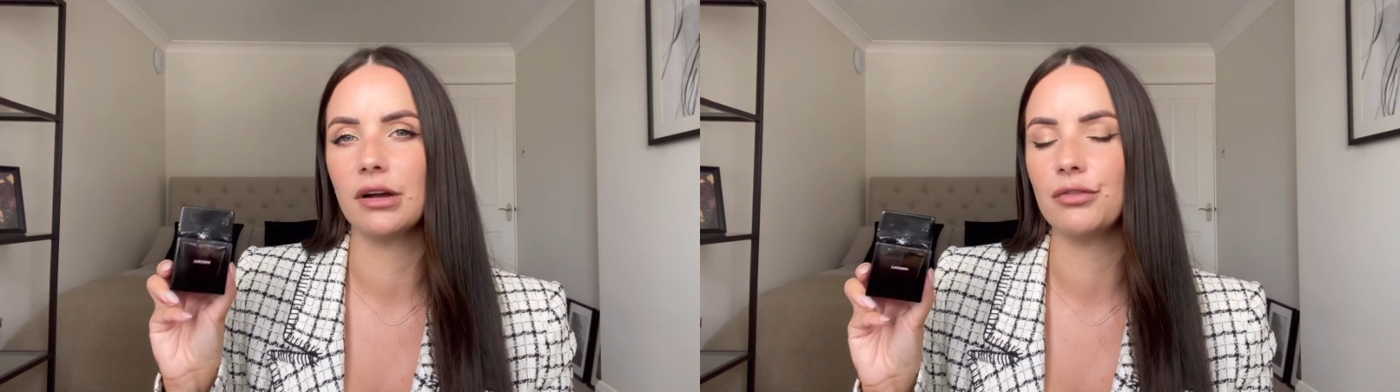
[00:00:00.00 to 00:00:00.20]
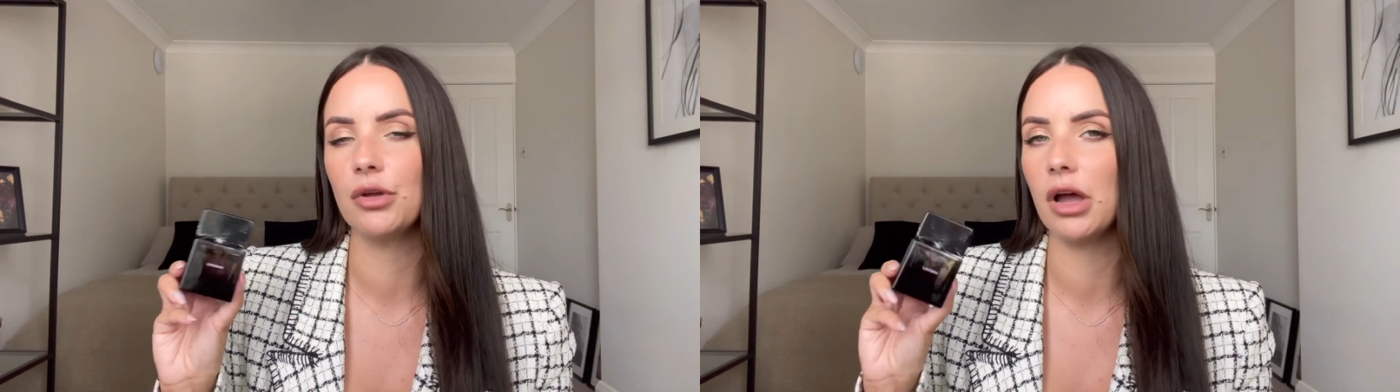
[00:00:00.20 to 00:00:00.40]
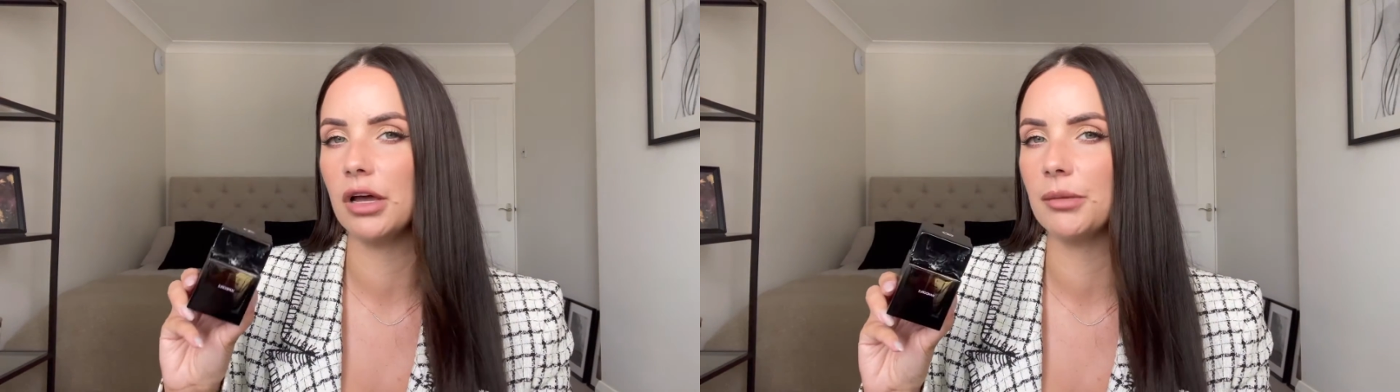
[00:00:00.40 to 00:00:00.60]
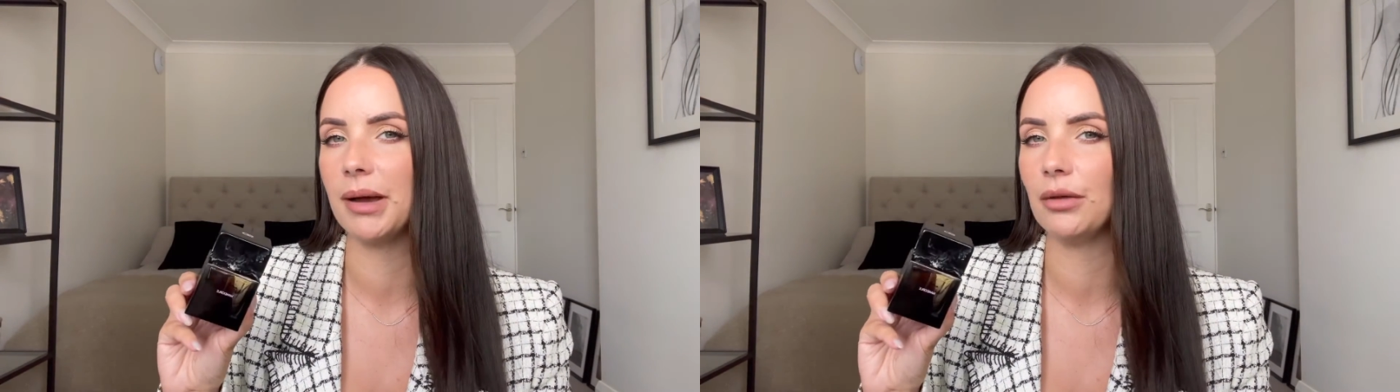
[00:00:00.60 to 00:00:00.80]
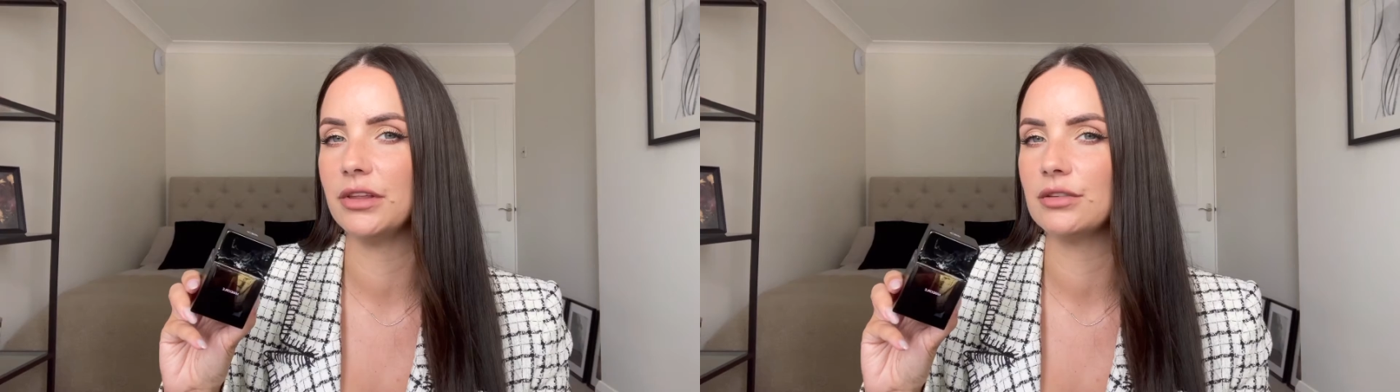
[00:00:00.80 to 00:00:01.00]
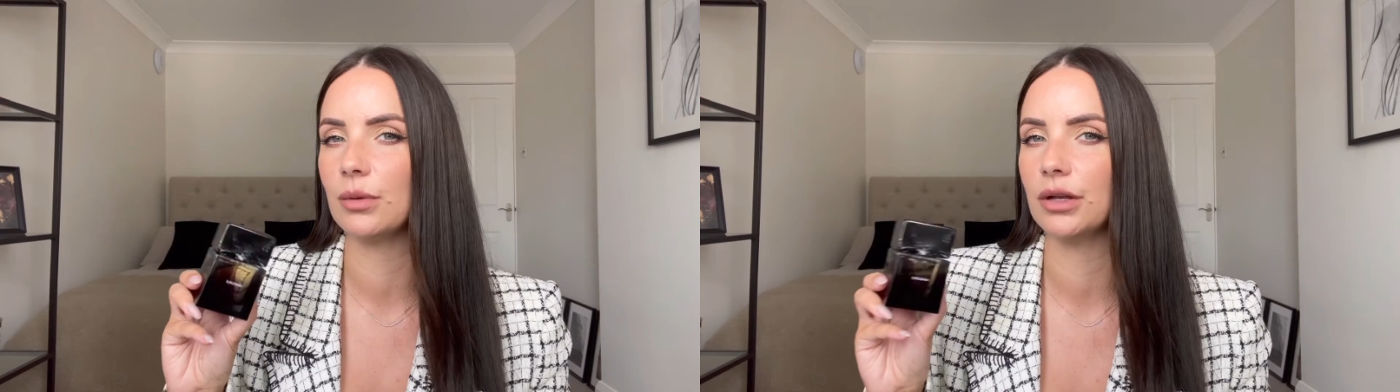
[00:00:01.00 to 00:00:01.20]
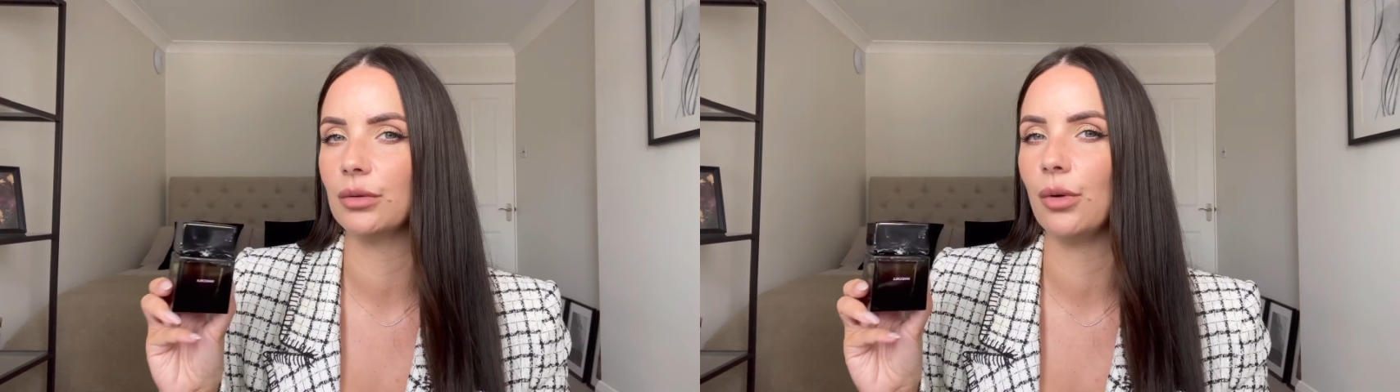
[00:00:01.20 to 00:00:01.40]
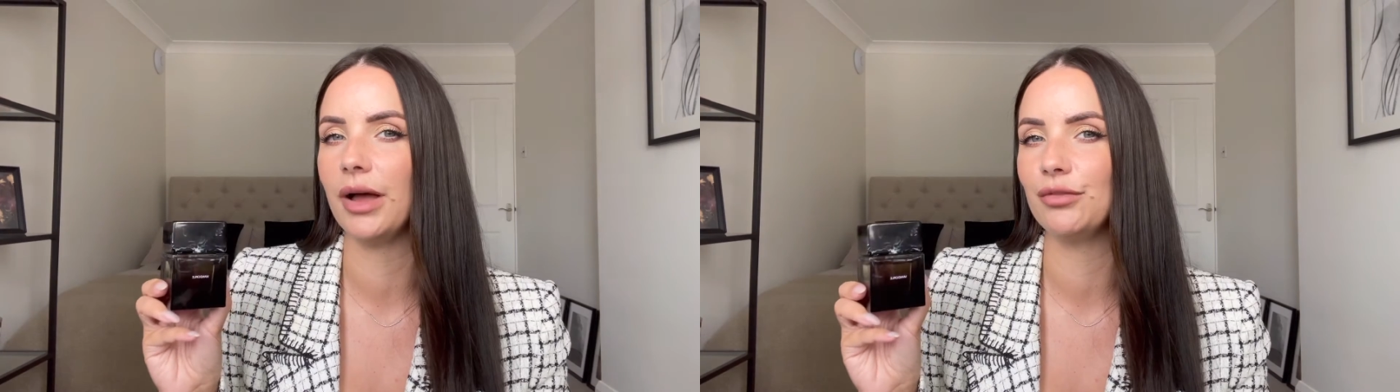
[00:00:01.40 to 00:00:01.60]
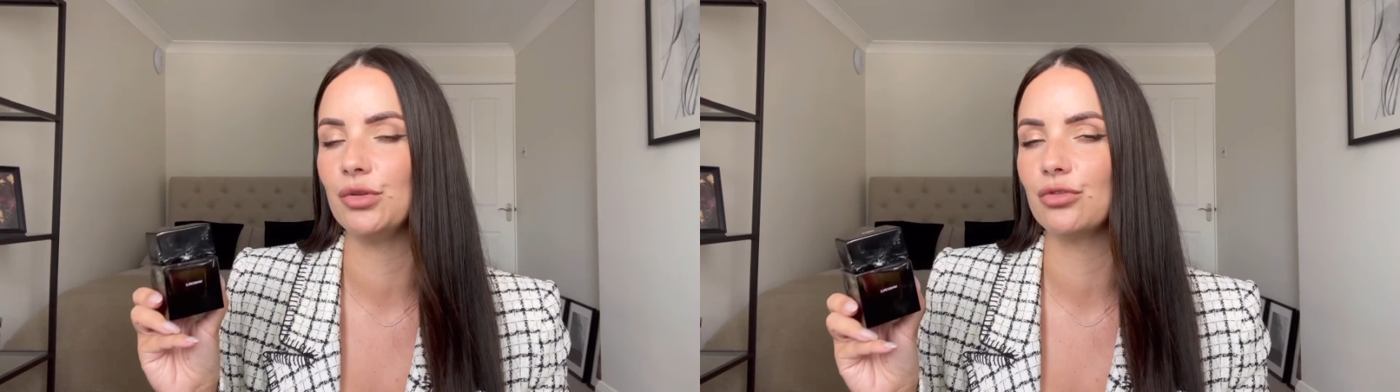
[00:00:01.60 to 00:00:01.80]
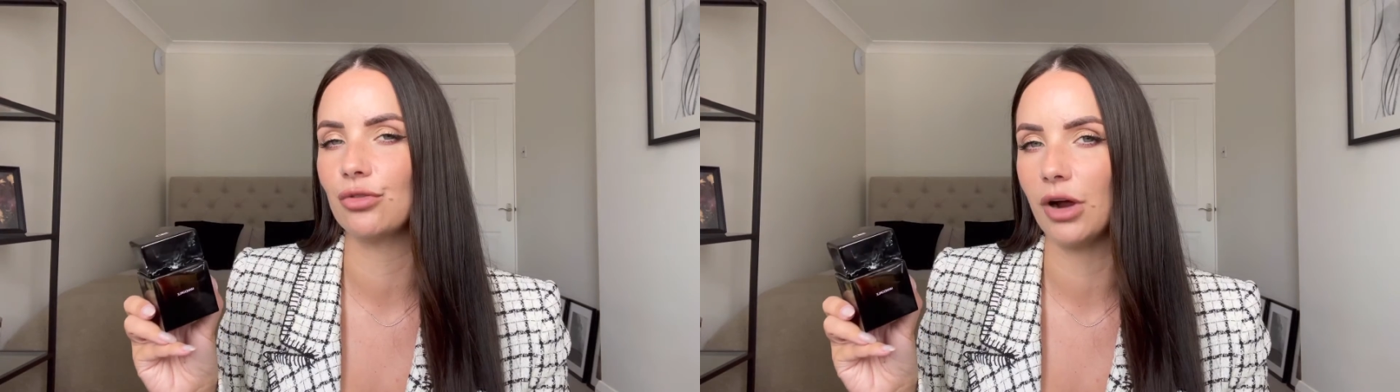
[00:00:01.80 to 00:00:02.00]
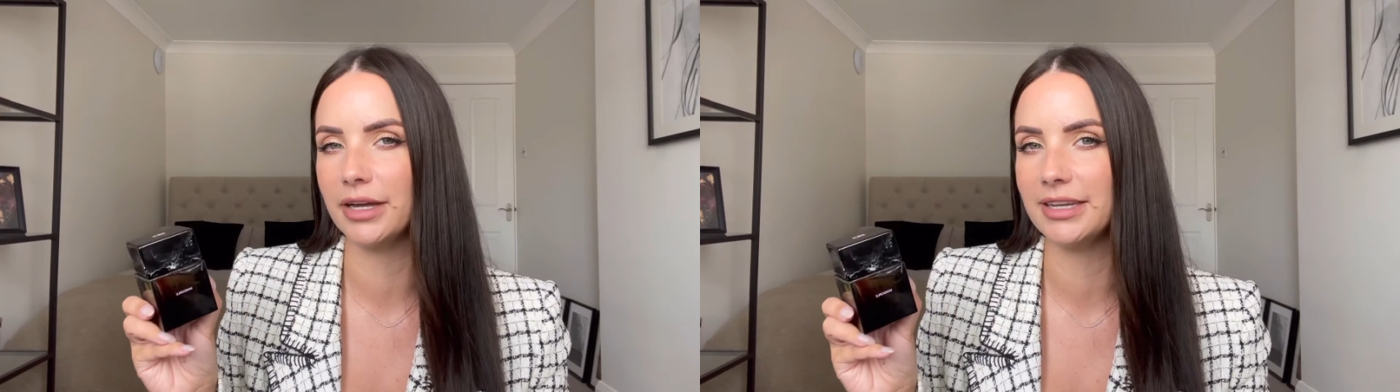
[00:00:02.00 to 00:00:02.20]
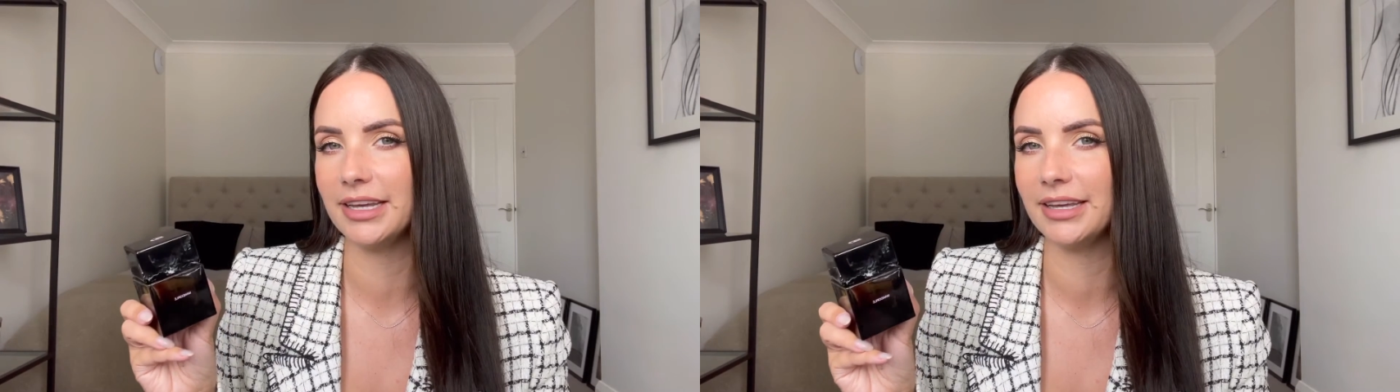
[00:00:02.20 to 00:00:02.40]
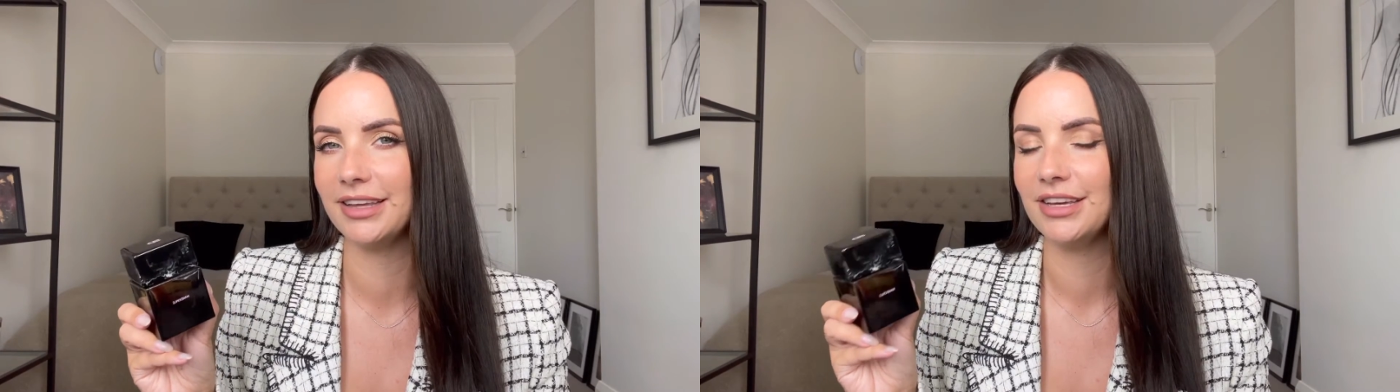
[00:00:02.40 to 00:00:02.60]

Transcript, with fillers: Have you heard about this one or have you tried it?